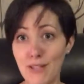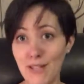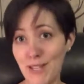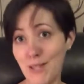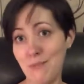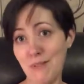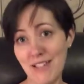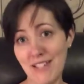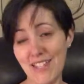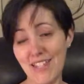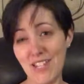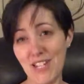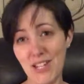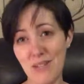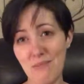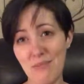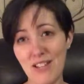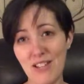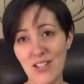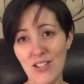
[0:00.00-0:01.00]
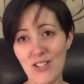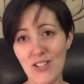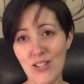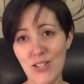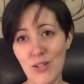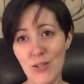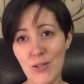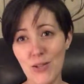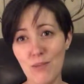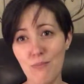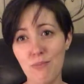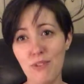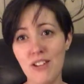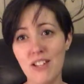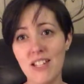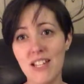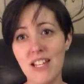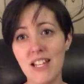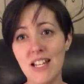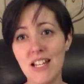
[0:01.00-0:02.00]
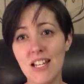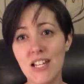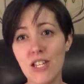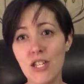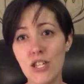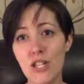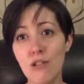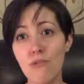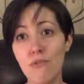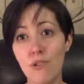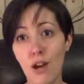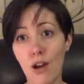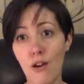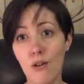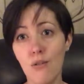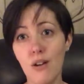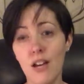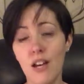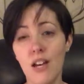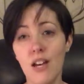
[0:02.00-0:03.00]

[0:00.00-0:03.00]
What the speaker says: to speak to the GP and the consultant, because then at least you know